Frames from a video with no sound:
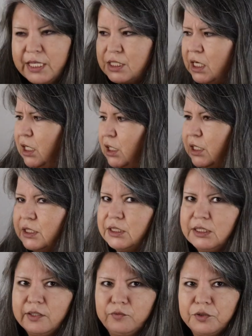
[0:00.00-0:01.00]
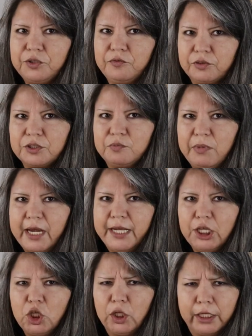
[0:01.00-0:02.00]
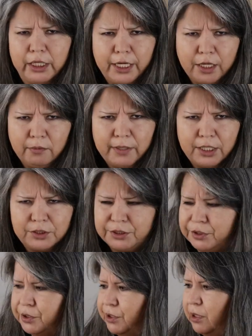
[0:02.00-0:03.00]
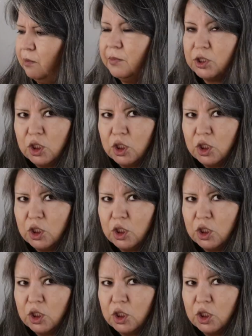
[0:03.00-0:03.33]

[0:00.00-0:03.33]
it's kind of like stuff when you first buy it, you know, like an air mattress or something.